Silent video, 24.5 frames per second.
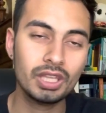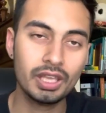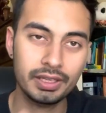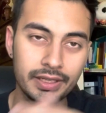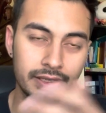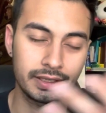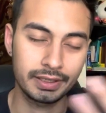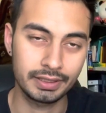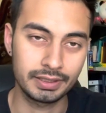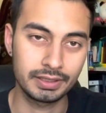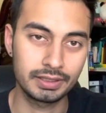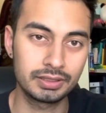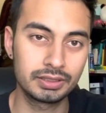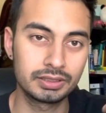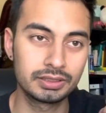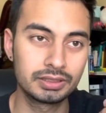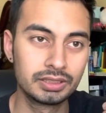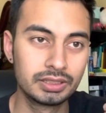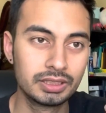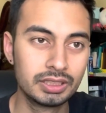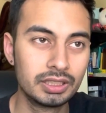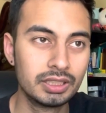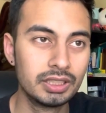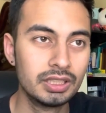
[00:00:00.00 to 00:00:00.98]
And
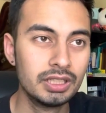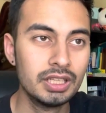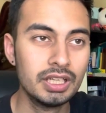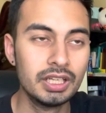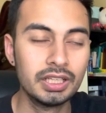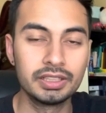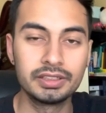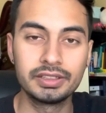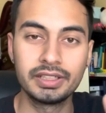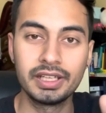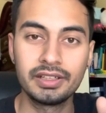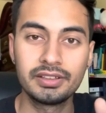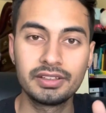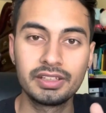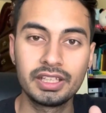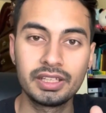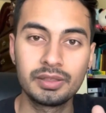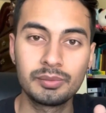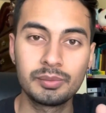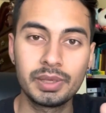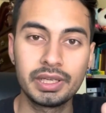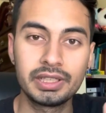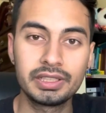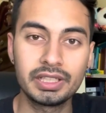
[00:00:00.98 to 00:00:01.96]
then they
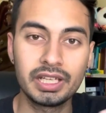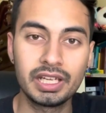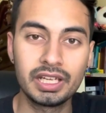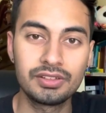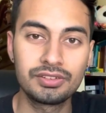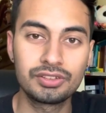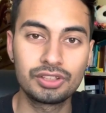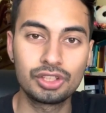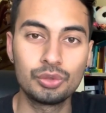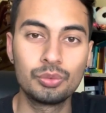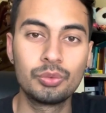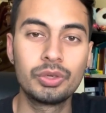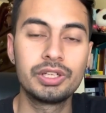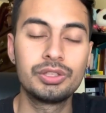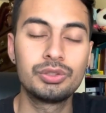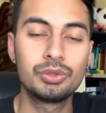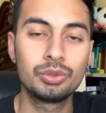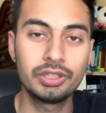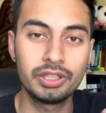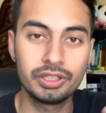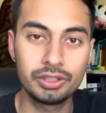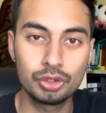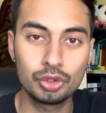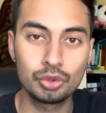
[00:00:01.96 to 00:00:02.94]
might ask you what do
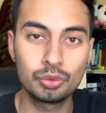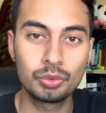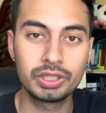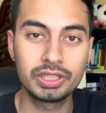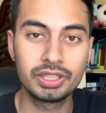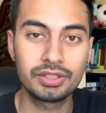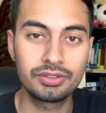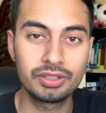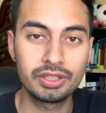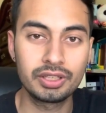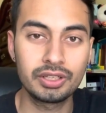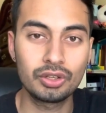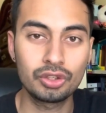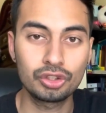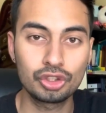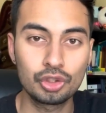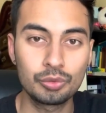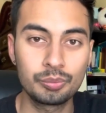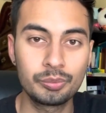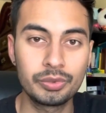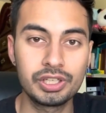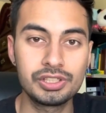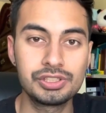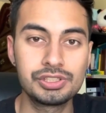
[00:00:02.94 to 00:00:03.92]
they do, what is their
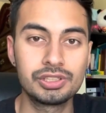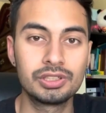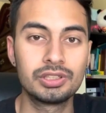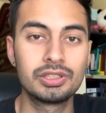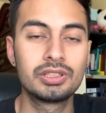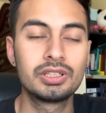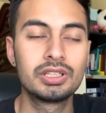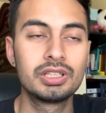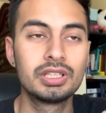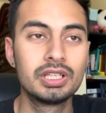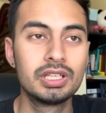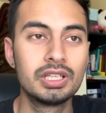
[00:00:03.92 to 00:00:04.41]
occupation.